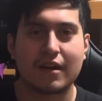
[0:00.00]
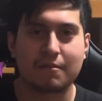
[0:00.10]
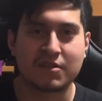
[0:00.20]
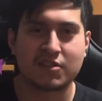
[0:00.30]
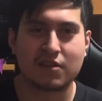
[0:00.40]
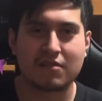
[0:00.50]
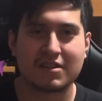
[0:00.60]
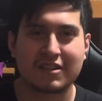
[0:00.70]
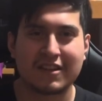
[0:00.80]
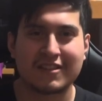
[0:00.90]

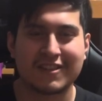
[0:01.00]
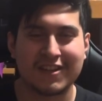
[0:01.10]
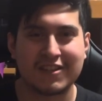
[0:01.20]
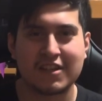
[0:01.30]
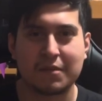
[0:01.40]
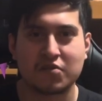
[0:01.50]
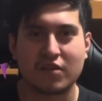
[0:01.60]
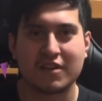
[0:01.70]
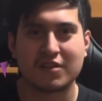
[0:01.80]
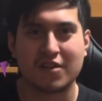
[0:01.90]
mysteriously, and seeing these
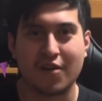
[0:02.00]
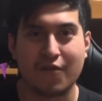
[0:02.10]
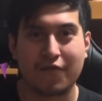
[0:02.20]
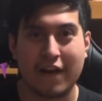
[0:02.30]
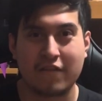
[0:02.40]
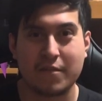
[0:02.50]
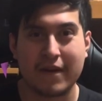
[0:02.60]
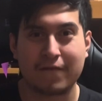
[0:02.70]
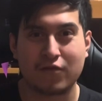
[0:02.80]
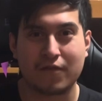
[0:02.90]
animatronics go
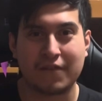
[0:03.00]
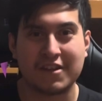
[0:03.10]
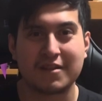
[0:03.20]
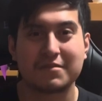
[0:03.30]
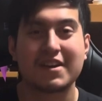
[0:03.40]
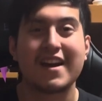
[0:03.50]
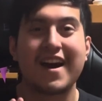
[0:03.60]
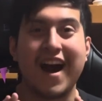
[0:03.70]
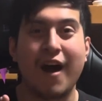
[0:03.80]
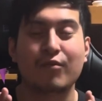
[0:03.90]
everybody for their victims,
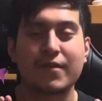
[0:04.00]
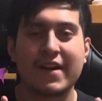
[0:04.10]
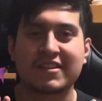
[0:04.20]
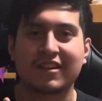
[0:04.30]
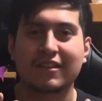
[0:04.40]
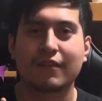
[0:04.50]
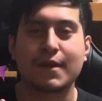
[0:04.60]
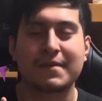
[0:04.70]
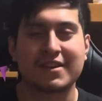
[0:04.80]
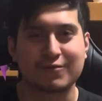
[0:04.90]
I would have actually loved
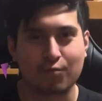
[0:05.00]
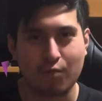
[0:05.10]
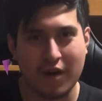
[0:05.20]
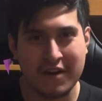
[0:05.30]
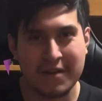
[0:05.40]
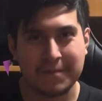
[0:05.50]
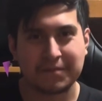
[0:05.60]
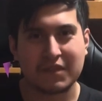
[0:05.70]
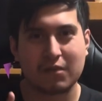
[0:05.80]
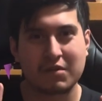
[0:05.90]
that. Because one,
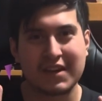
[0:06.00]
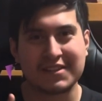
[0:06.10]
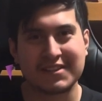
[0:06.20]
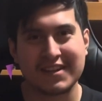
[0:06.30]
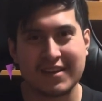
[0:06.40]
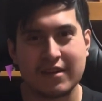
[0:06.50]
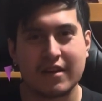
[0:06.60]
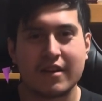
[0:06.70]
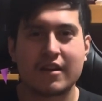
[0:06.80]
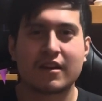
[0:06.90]
we get to see
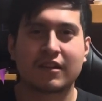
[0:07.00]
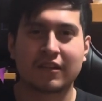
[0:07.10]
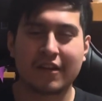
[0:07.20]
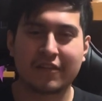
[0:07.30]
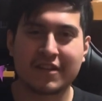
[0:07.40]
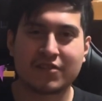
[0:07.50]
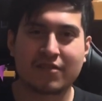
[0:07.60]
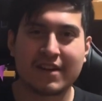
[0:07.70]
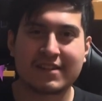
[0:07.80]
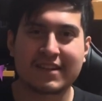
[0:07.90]
little
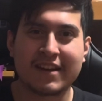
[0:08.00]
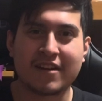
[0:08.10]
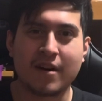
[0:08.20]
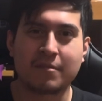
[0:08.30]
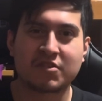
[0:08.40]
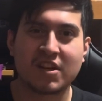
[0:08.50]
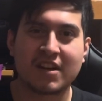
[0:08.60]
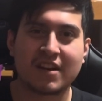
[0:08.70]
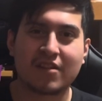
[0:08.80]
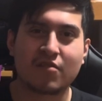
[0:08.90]
Easter eggs like
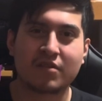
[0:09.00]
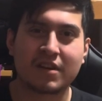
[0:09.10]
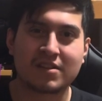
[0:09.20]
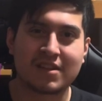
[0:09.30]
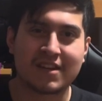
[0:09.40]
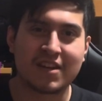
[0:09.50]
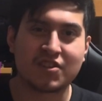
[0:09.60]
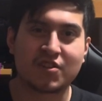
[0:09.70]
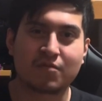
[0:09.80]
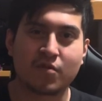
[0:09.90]
Chica going into the
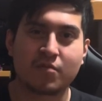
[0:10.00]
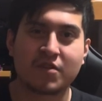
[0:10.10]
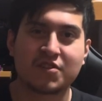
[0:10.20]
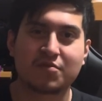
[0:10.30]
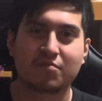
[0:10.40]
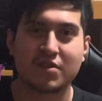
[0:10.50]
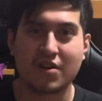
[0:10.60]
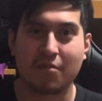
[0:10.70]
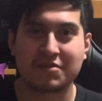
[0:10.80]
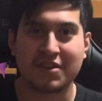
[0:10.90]
kitchen room, which we
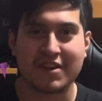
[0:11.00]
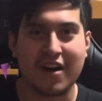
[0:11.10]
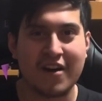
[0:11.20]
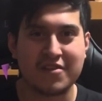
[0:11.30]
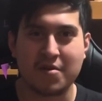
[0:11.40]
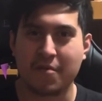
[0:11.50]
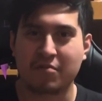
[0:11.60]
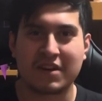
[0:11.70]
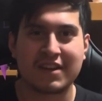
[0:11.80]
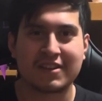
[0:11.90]
always saw the audio, but
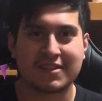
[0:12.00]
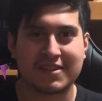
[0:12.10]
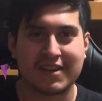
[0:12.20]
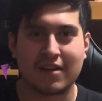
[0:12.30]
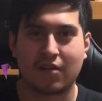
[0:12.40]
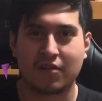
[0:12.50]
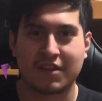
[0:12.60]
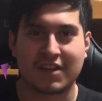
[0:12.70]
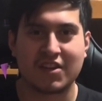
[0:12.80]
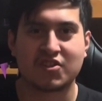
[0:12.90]
we didn't get to see her in the
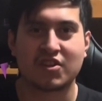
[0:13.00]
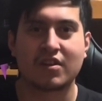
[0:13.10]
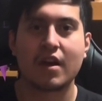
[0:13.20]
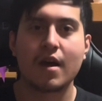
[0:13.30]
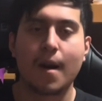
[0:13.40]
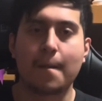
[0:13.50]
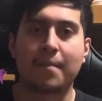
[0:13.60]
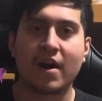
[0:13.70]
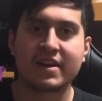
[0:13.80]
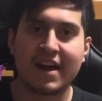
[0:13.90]
kitchen.
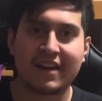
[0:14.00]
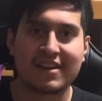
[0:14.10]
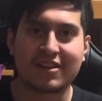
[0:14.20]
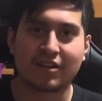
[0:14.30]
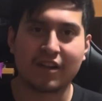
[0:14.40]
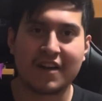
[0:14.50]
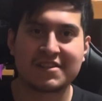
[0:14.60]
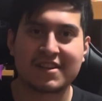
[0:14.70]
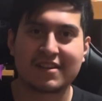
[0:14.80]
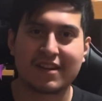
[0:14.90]
Bonnie hiding in the
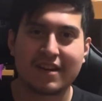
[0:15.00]
closet,